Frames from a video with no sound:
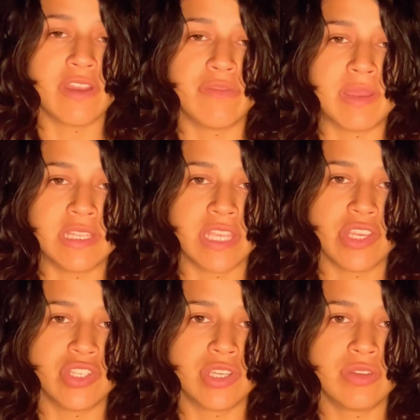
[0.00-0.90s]
of
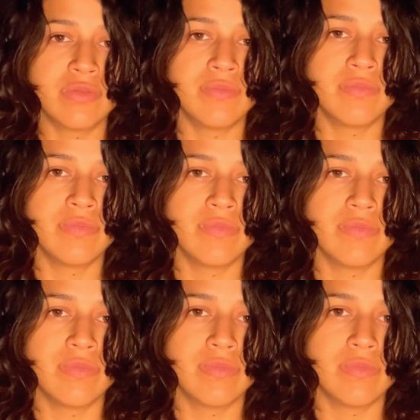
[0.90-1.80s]
meditation,
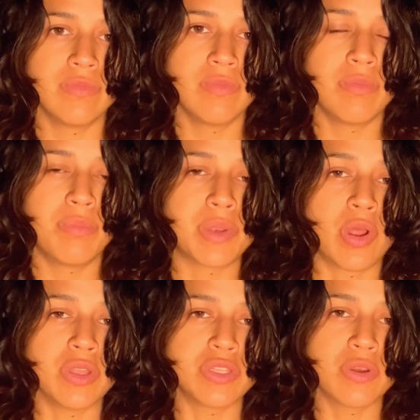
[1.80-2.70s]
but
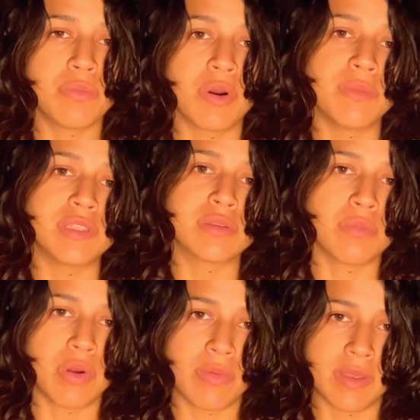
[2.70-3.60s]
also moment to
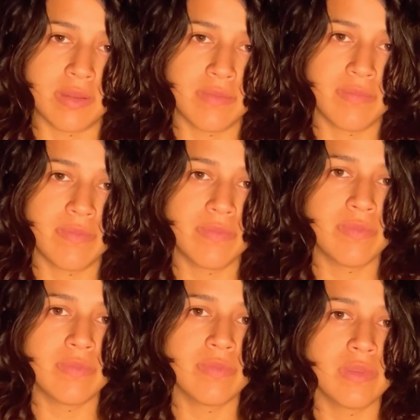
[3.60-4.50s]
moment.
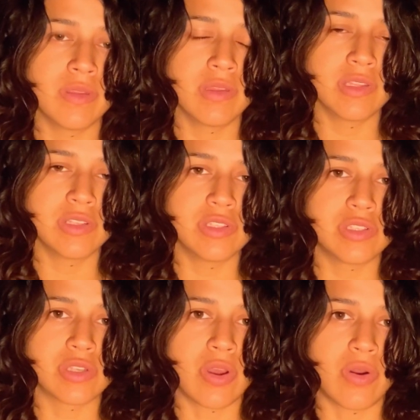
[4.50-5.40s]

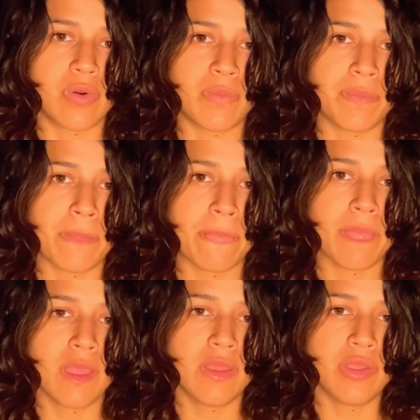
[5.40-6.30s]
So
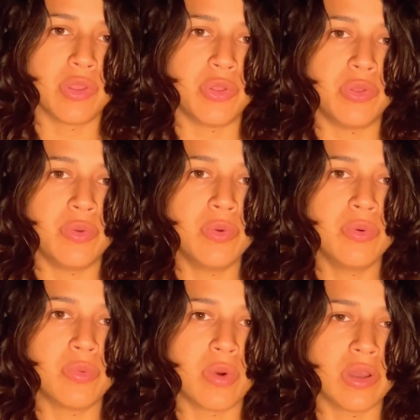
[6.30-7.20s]

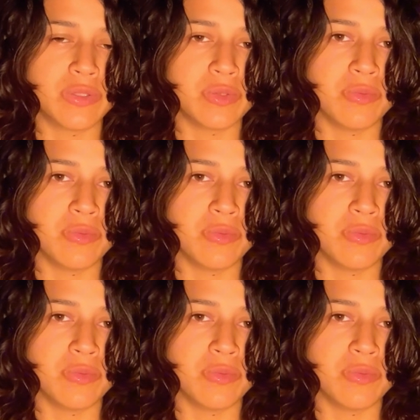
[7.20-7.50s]
you want to